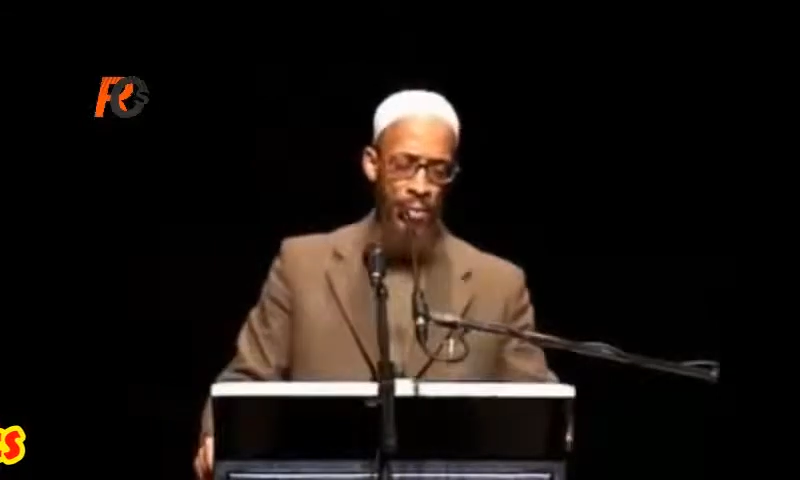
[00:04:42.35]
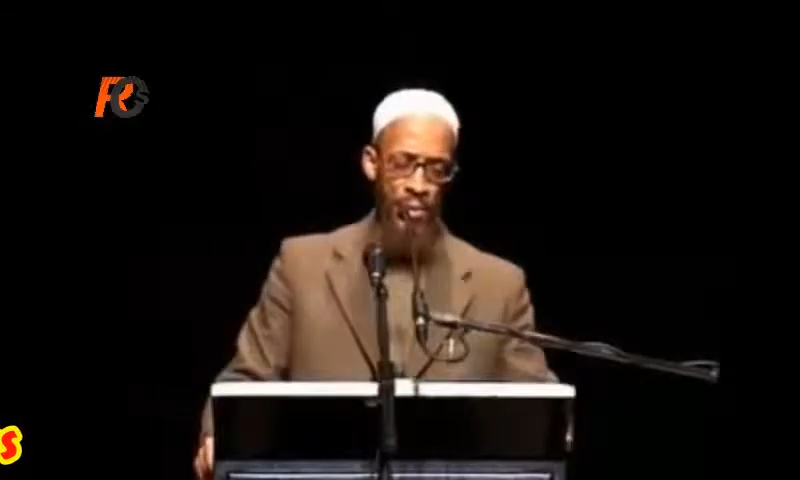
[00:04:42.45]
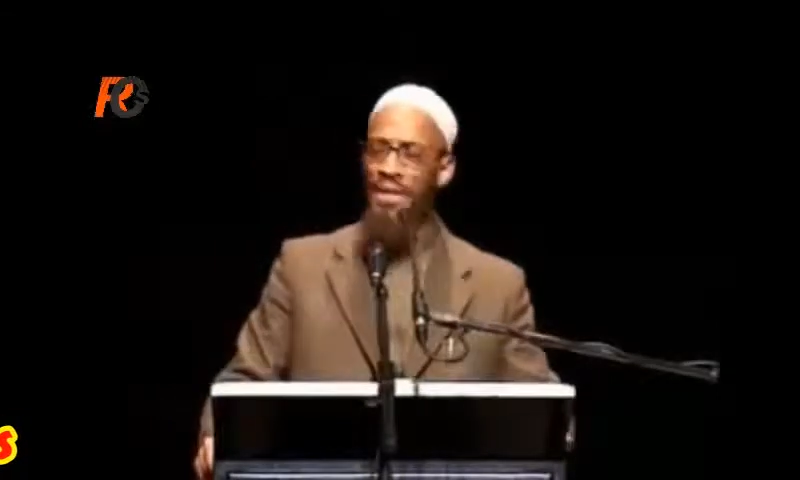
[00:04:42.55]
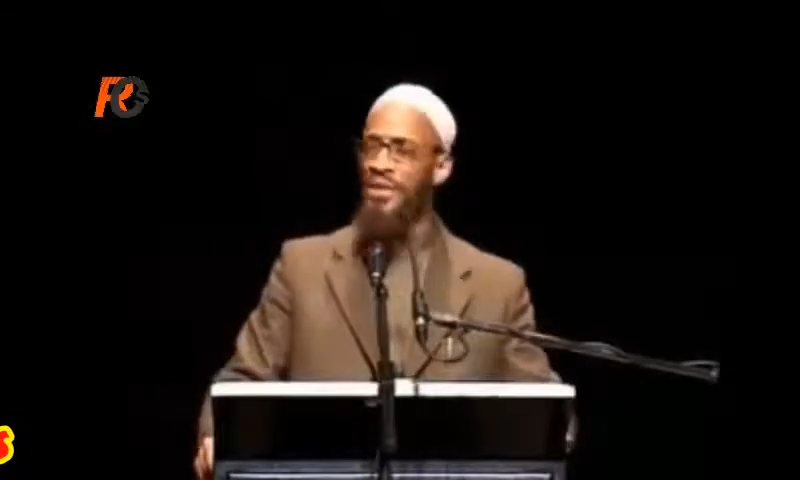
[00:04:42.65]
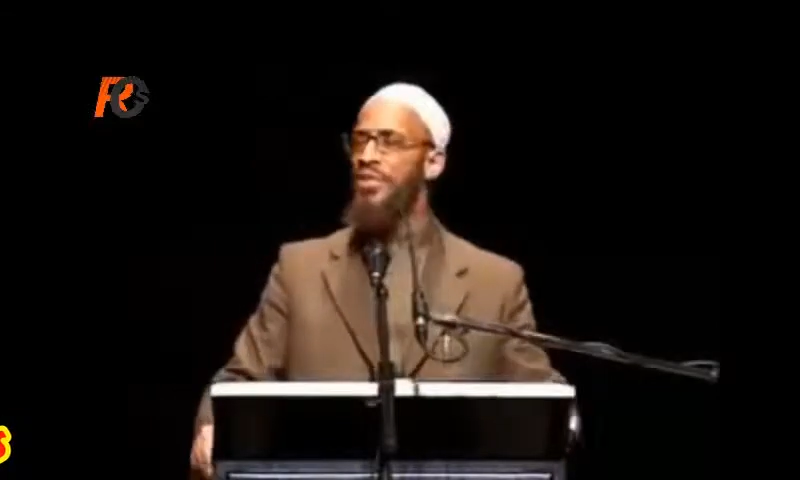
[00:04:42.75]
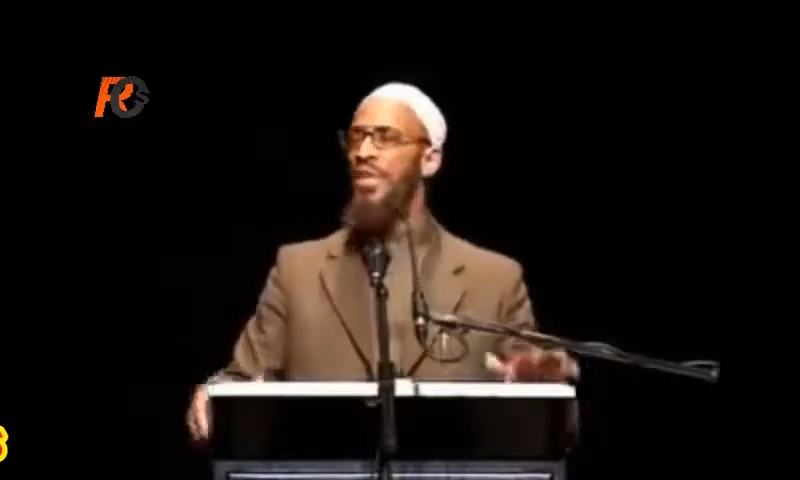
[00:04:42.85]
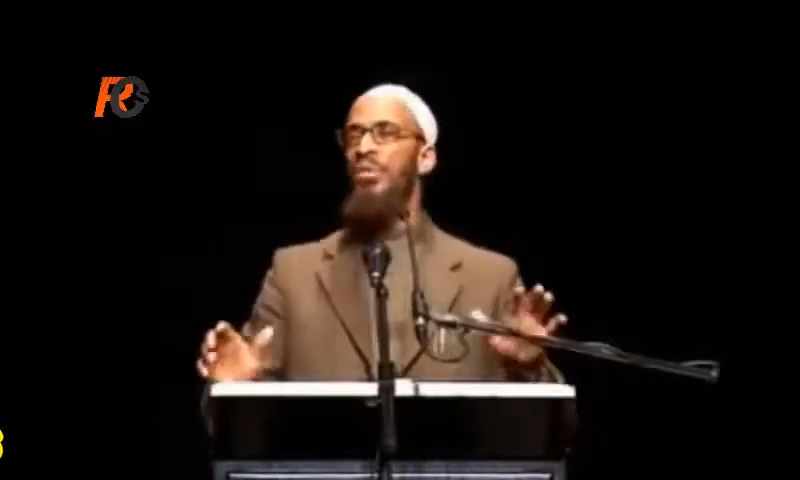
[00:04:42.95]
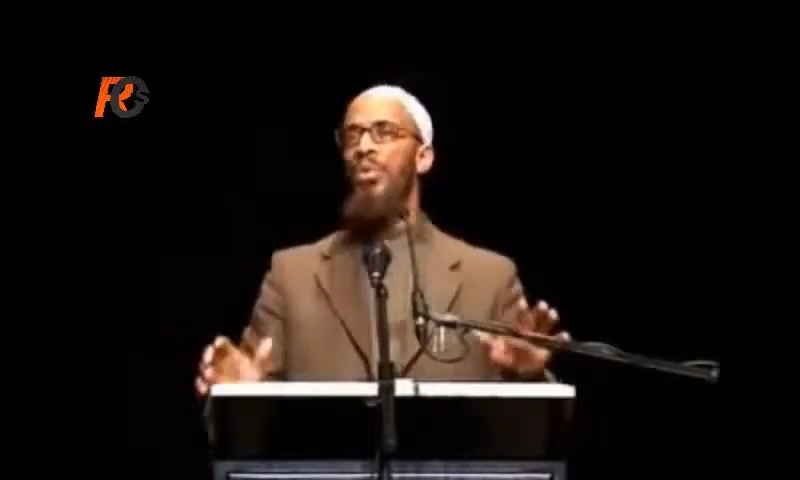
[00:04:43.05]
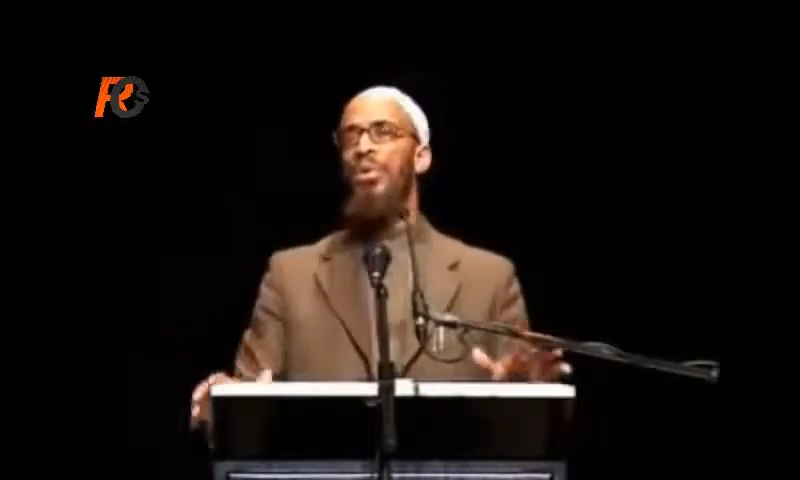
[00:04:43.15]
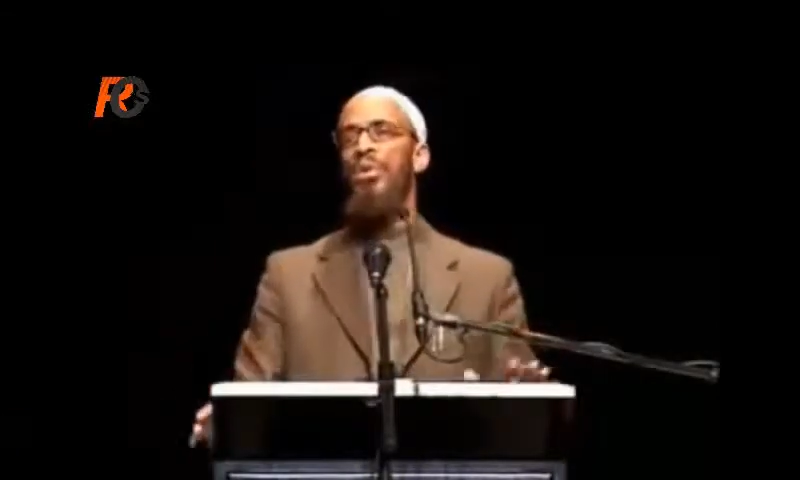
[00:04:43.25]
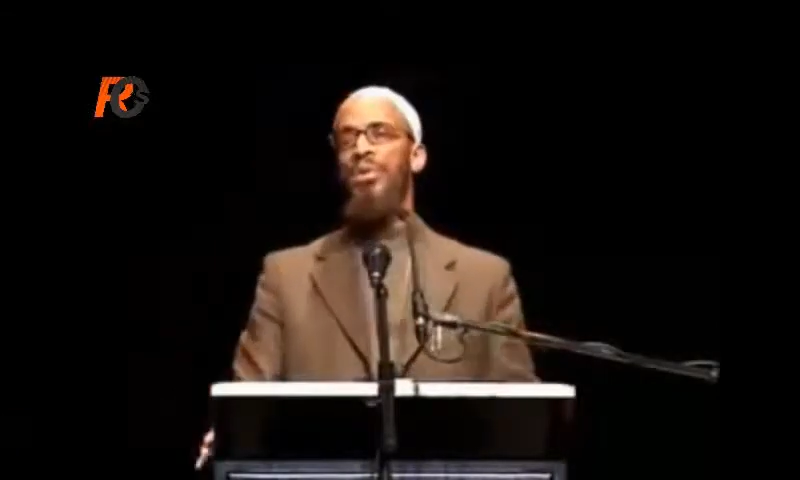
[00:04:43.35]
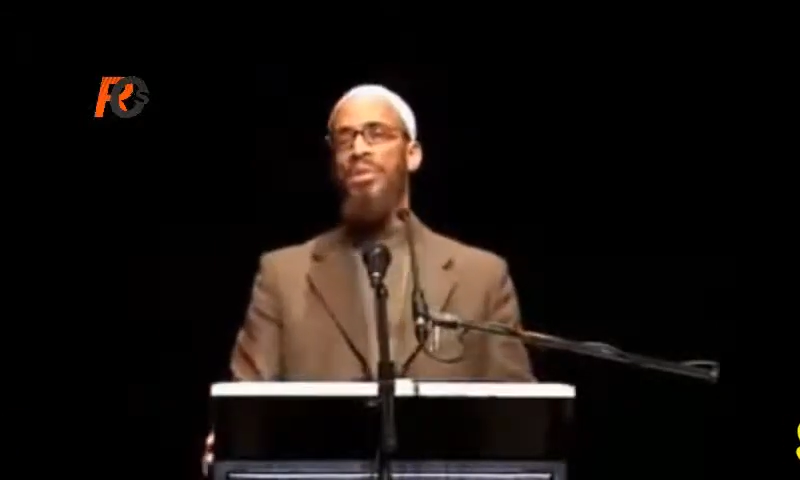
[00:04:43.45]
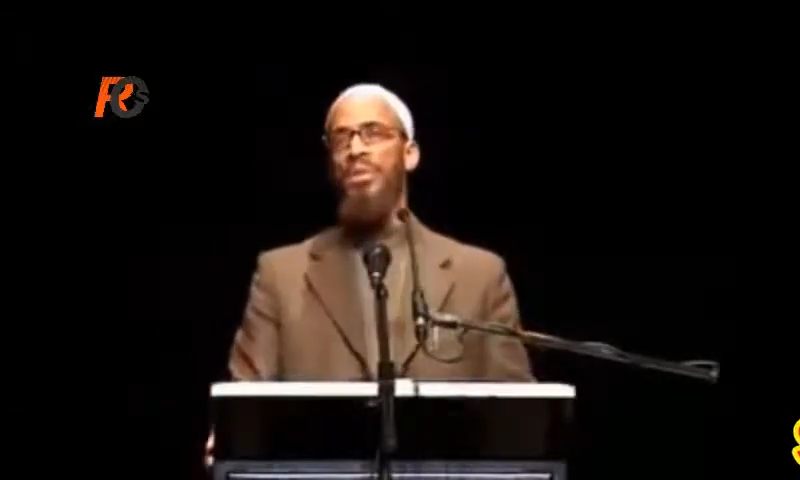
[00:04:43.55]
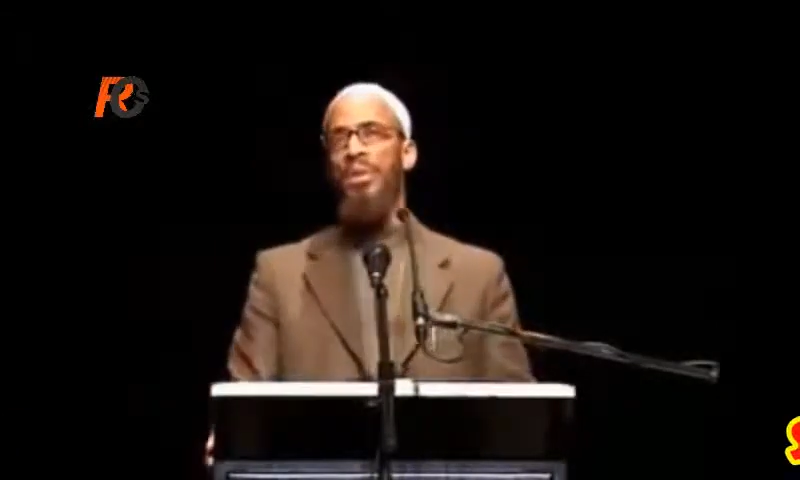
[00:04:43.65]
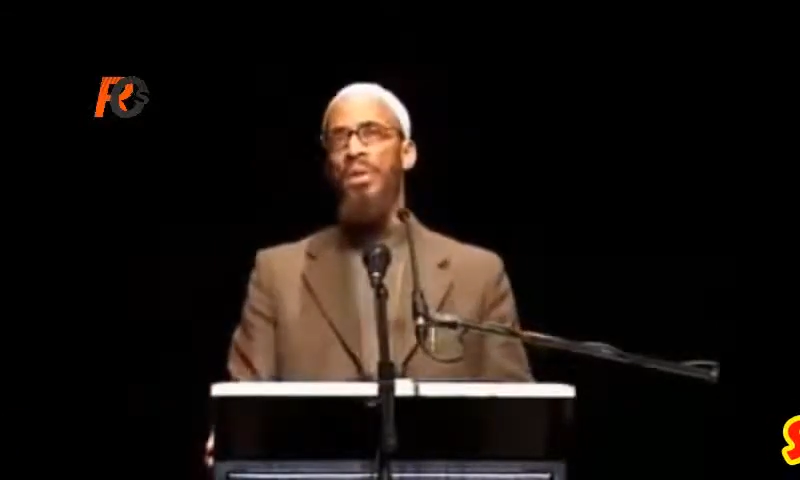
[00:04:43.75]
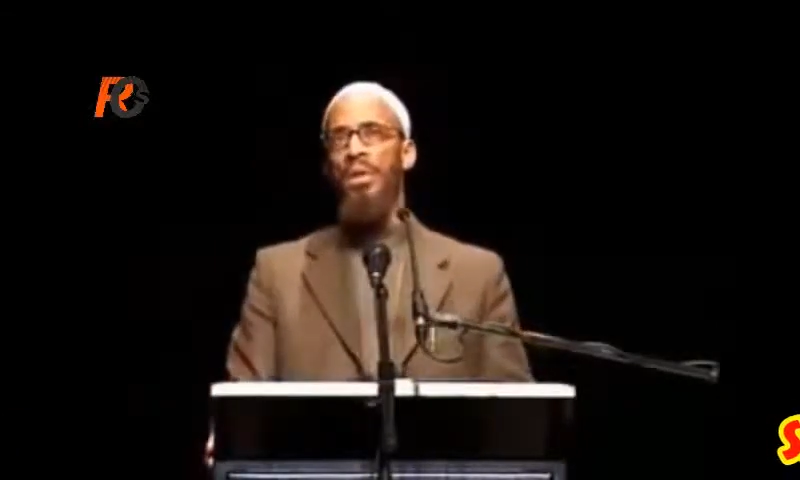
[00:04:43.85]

But let's say the words.